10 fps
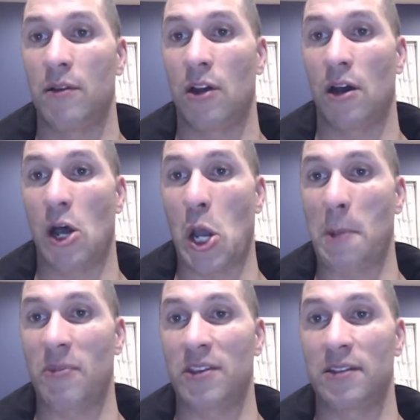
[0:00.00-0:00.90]
the
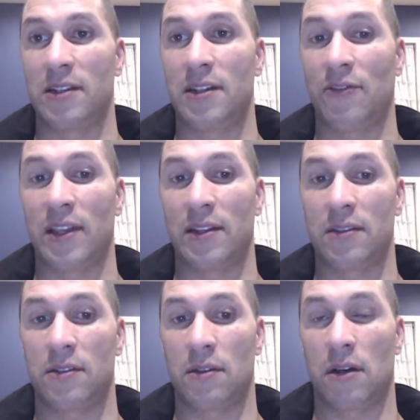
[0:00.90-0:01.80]

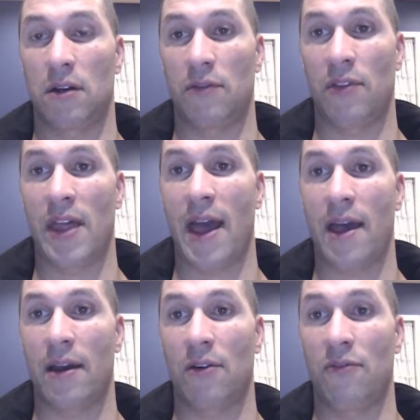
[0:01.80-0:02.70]
significance of
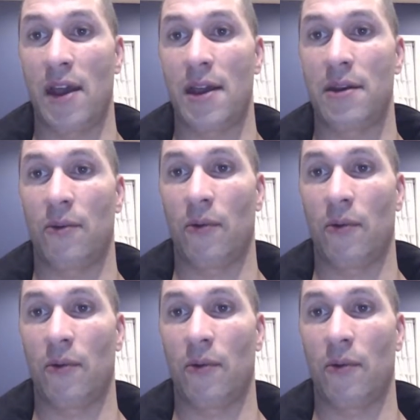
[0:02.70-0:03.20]
that event,